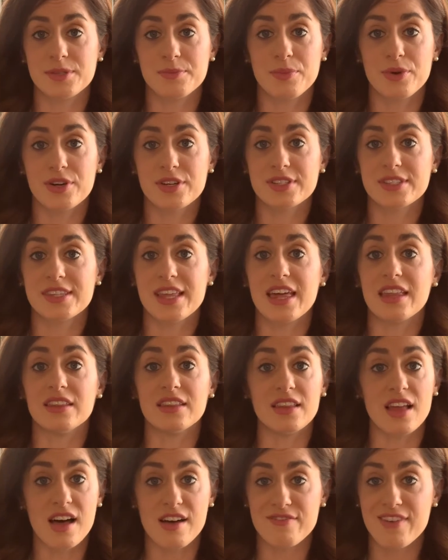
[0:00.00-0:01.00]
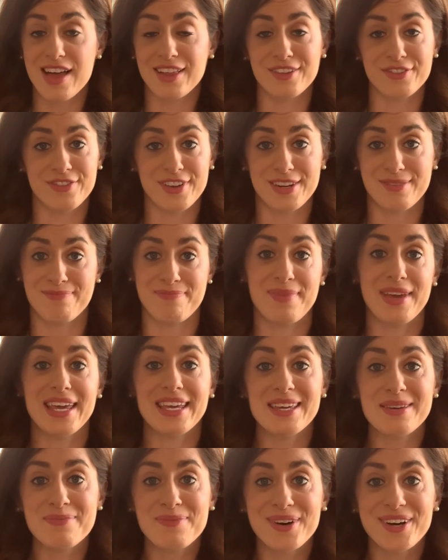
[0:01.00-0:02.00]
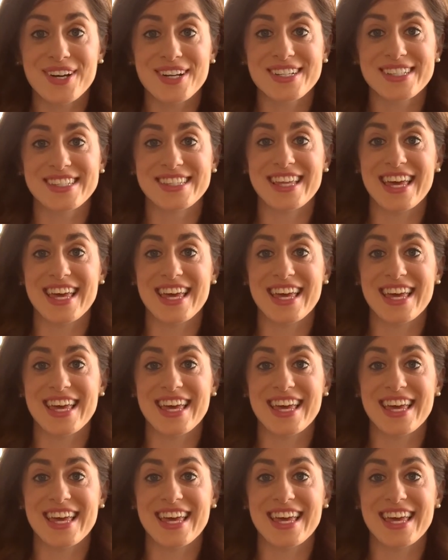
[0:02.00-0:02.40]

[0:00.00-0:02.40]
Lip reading: books. They love Elephant and Piggy books.